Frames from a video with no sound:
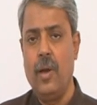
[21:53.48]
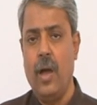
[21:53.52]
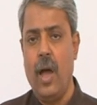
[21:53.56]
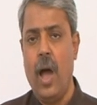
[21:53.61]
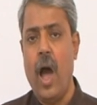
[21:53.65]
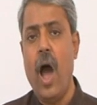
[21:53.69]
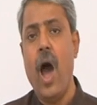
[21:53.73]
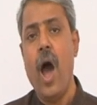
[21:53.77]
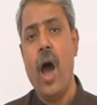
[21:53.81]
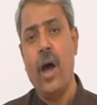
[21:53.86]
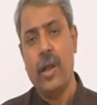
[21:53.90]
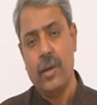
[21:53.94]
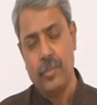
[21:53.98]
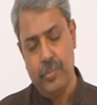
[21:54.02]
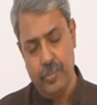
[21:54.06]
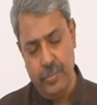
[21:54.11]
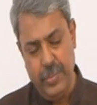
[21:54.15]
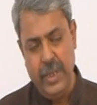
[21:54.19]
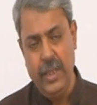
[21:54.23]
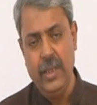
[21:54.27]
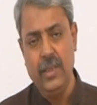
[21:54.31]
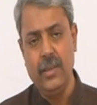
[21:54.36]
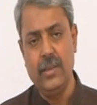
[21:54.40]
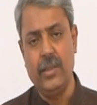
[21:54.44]
are
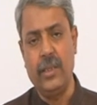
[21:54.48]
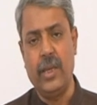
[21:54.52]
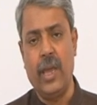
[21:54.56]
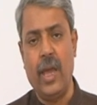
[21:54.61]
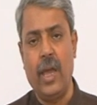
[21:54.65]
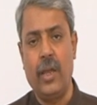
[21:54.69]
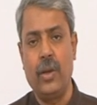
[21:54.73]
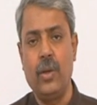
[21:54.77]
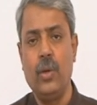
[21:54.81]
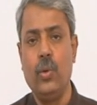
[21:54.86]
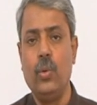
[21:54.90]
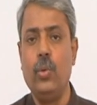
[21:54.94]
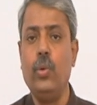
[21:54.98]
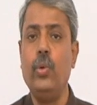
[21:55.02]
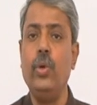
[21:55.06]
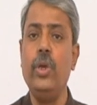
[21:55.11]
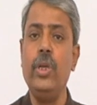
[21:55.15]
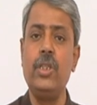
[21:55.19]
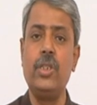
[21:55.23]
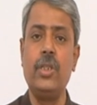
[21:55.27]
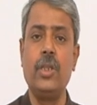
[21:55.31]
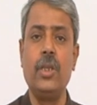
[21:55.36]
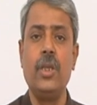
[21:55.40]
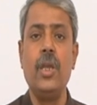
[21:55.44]
being there
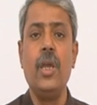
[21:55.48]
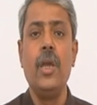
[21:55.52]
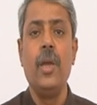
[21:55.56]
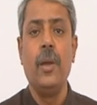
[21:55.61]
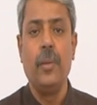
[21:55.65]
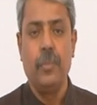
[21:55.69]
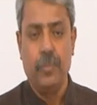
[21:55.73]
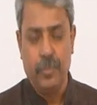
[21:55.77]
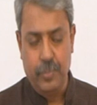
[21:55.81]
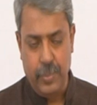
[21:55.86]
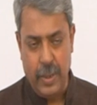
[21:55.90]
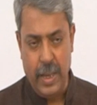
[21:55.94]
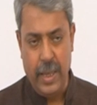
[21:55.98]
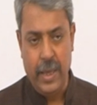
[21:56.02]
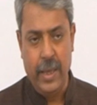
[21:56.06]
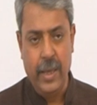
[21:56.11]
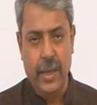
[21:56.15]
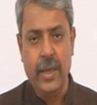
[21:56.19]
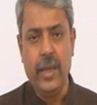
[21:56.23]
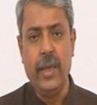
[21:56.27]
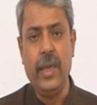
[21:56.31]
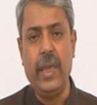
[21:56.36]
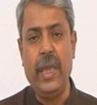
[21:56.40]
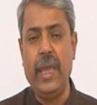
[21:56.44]
which
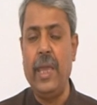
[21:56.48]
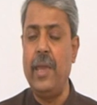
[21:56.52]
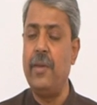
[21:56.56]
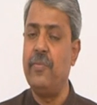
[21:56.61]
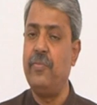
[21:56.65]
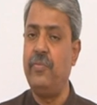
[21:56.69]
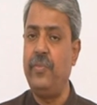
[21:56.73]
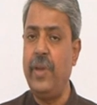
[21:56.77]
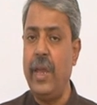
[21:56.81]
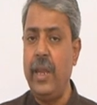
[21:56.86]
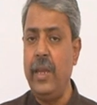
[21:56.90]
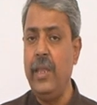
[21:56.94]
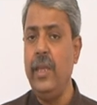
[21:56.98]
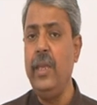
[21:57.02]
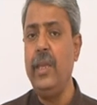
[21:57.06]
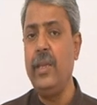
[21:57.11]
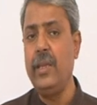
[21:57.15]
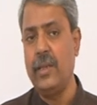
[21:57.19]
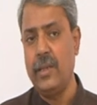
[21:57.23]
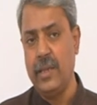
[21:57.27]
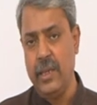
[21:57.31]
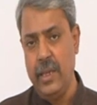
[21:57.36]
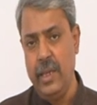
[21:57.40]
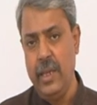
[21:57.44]
play a very
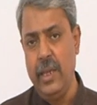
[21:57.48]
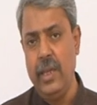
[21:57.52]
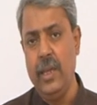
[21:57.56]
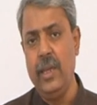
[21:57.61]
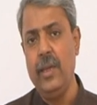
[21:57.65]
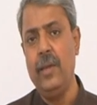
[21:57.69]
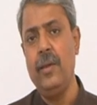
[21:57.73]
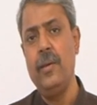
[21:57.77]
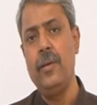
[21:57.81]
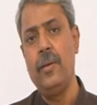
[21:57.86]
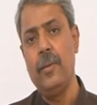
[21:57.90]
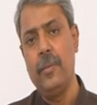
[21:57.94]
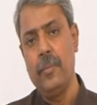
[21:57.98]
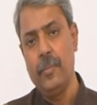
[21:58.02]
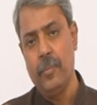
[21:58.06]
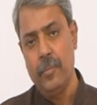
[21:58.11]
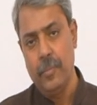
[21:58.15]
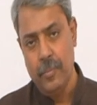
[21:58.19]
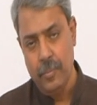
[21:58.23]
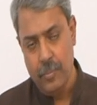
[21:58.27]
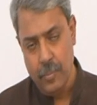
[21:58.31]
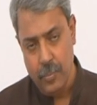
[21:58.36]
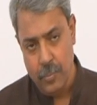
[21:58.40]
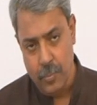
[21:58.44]
key
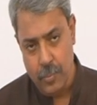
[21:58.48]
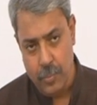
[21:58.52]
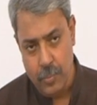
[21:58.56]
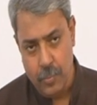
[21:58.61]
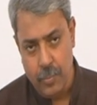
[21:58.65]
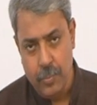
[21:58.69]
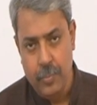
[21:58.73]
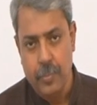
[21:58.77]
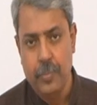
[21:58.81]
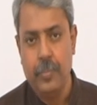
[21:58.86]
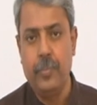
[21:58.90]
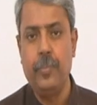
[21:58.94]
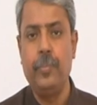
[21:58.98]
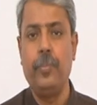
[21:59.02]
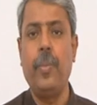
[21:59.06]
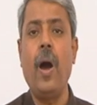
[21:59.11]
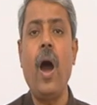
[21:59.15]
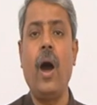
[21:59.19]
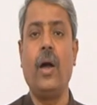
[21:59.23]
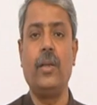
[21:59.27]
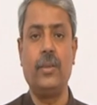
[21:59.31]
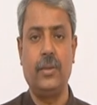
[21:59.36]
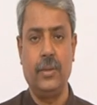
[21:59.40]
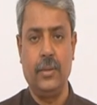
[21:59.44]

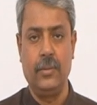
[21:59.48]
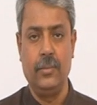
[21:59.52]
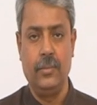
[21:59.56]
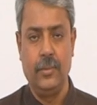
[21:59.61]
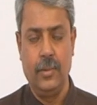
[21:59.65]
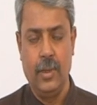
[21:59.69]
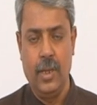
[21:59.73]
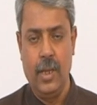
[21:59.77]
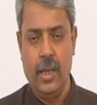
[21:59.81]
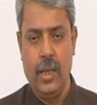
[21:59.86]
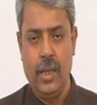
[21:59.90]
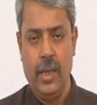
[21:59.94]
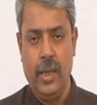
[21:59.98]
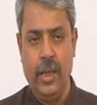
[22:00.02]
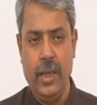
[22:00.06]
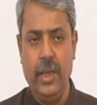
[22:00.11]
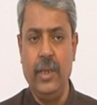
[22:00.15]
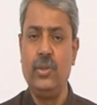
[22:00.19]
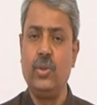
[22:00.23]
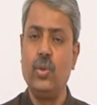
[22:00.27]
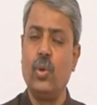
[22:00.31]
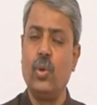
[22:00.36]
part in